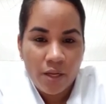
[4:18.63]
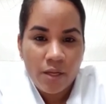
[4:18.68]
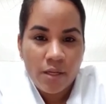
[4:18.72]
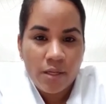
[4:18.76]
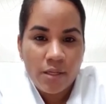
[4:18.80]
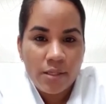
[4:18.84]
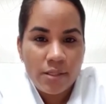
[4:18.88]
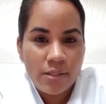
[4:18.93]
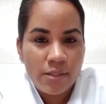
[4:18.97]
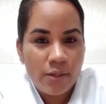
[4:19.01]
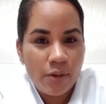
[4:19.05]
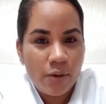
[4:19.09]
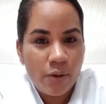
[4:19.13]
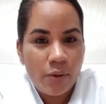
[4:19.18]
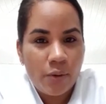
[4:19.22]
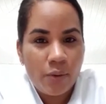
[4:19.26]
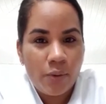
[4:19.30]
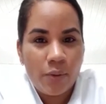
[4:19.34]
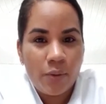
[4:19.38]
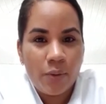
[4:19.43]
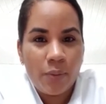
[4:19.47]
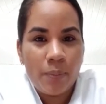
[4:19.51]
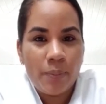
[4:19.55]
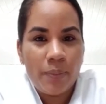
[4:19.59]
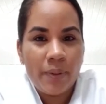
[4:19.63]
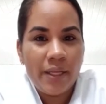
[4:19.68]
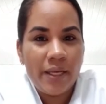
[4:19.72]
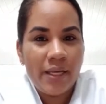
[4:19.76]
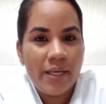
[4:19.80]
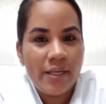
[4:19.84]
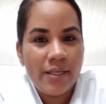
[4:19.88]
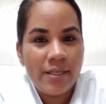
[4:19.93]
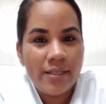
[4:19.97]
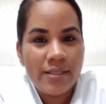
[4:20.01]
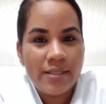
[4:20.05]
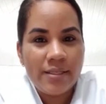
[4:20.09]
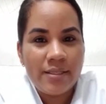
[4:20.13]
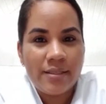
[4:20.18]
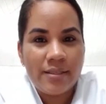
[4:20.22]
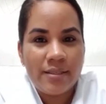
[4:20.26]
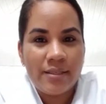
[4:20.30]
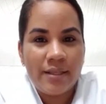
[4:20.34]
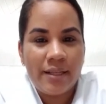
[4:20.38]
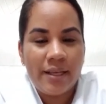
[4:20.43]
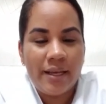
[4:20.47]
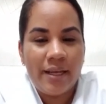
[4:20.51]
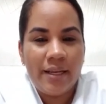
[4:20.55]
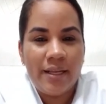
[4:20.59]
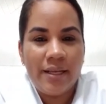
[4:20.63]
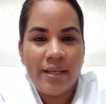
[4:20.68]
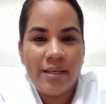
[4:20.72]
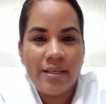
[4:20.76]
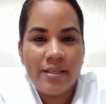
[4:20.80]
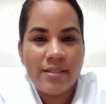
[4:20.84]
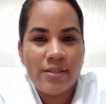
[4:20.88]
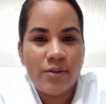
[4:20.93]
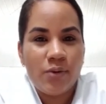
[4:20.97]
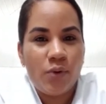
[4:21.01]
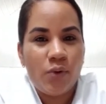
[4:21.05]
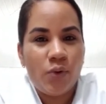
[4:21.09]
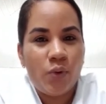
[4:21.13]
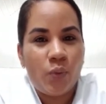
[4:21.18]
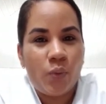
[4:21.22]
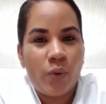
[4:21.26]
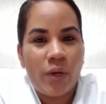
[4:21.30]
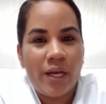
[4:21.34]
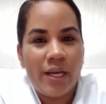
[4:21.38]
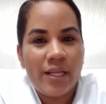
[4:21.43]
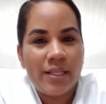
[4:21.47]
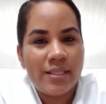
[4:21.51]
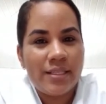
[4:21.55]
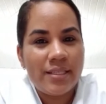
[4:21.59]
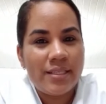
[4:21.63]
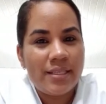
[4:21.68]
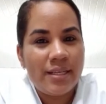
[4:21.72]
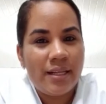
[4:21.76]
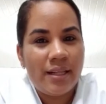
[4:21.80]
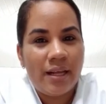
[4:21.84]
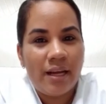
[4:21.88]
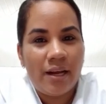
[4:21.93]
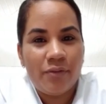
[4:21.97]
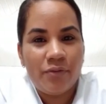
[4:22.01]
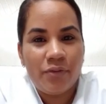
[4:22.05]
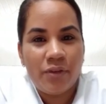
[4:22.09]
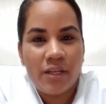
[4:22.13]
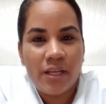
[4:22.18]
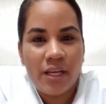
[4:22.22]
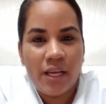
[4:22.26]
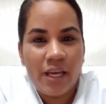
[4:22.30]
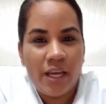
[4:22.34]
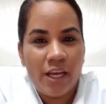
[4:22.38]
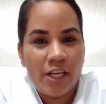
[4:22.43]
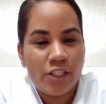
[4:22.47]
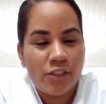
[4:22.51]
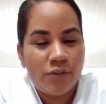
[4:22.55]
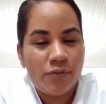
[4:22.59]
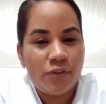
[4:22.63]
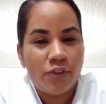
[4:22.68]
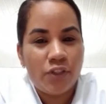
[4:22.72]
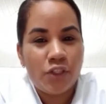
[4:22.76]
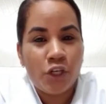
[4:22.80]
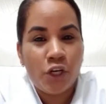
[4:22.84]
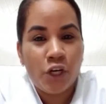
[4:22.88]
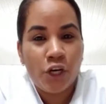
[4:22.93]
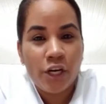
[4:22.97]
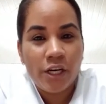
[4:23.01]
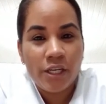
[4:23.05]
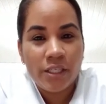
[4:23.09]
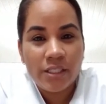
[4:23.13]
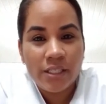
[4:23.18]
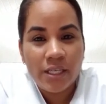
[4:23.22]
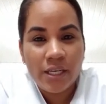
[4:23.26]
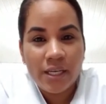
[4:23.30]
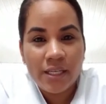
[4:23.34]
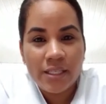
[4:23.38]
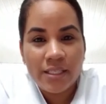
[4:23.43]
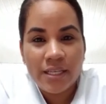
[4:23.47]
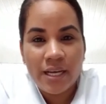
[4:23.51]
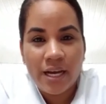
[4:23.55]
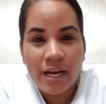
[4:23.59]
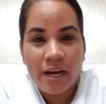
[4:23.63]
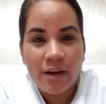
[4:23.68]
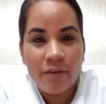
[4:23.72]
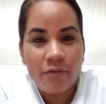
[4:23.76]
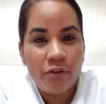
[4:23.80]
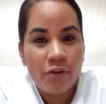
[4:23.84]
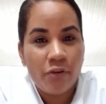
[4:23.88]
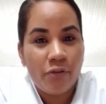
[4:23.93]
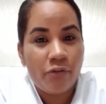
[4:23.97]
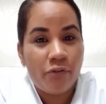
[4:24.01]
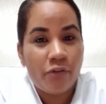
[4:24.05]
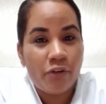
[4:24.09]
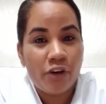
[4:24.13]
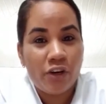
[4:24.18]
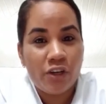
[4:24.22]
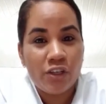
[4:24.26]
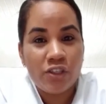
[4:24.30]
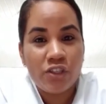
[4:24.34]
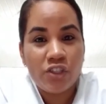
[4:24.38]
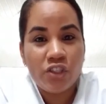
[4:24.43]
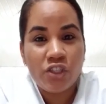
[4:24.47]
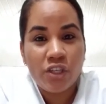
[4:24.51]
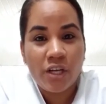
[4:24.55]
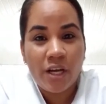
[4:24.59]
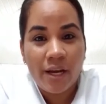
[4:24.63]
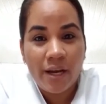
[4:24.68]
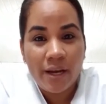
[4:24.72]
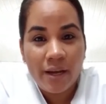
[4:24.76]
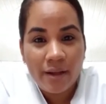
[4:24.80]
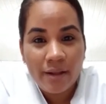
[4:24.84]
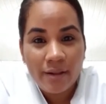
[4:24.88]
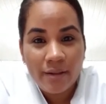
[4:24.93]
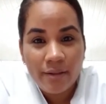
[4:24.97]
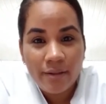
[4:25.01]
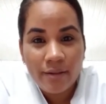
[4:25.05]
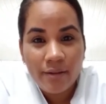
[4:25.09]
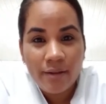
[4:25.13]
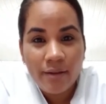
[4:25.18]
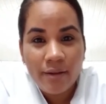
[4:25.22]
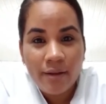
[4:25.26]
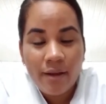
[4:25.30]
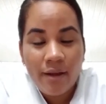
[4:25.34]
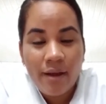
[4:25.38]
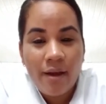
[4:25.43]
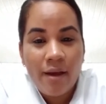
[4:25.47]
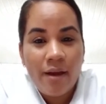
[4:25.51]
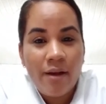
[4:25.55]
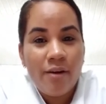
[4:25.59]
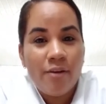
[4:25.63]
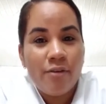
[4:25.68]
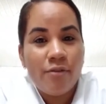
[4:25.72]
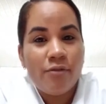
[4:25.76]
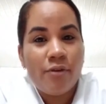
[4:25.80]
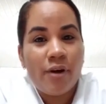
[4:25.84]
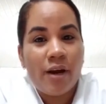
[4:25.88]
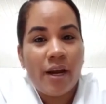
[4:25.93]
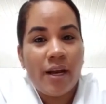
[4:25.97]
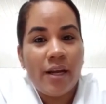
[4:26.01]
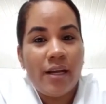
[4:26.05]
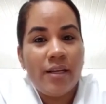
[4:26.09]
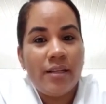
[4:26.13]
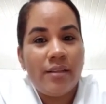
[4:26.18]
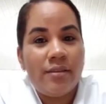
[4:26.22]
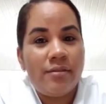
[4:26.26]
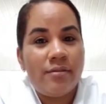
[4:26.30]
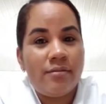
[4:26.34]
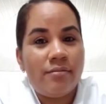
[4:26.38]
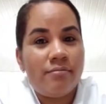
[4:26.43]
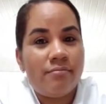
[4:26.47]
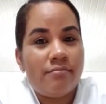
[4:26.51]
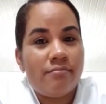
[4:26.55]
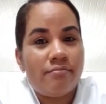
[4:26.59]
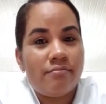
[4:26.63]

So please, ladies, don't wait till after the age of 30 to have your first child, right?